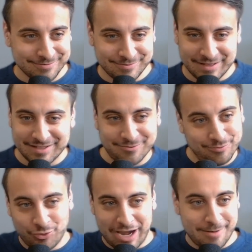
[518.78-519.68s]
these
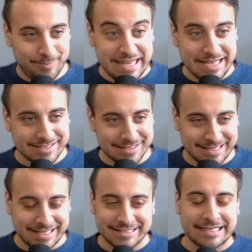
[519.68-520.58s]
great peaks and
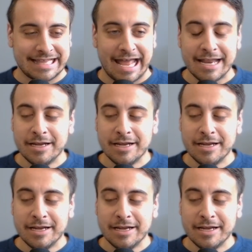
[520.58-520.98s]
things like that.